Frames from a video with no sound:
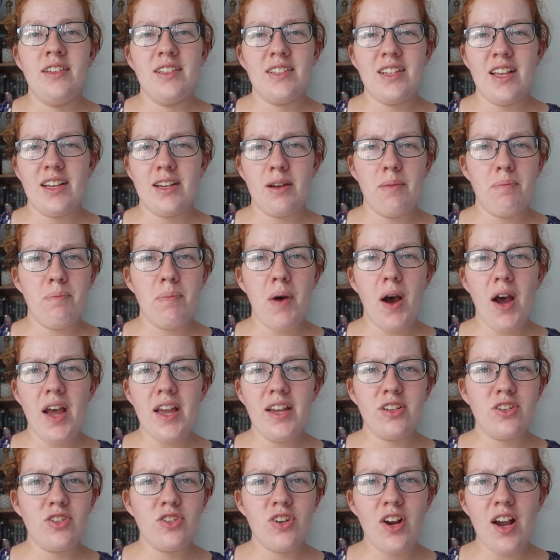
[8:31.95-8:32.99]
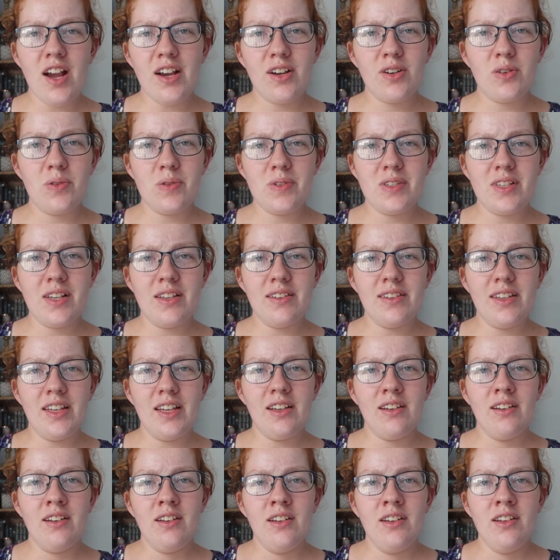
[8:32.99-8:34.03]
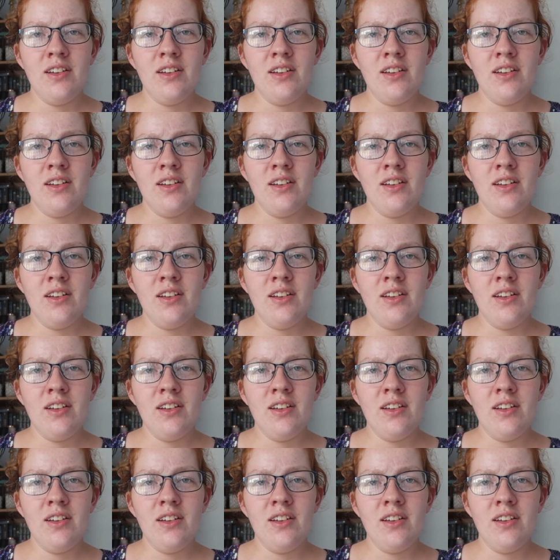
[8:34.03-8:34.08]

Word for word: there's like a bike track or something